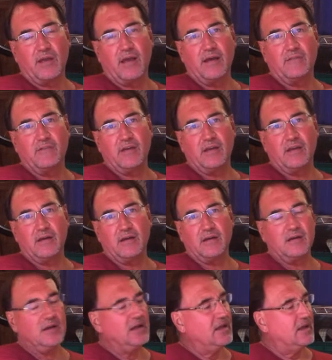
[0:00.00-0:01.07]
have
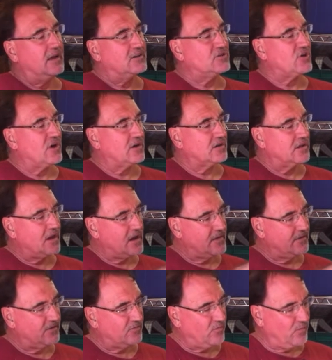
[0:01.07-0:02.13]
a chalk
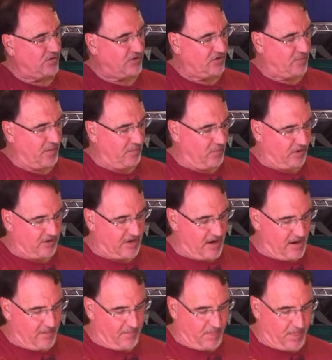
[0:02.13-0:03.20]
line which has been put
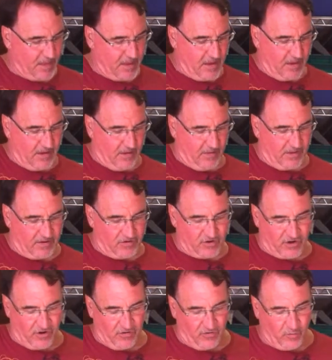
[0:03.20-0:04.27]
down that
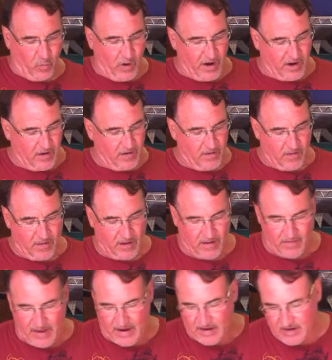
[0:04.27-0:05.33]
shows where
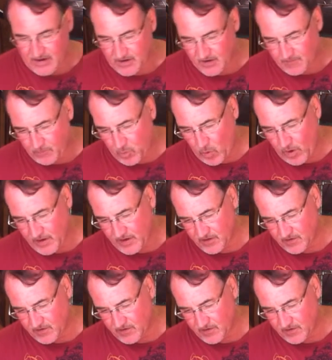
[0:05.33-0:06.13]
that cutoff point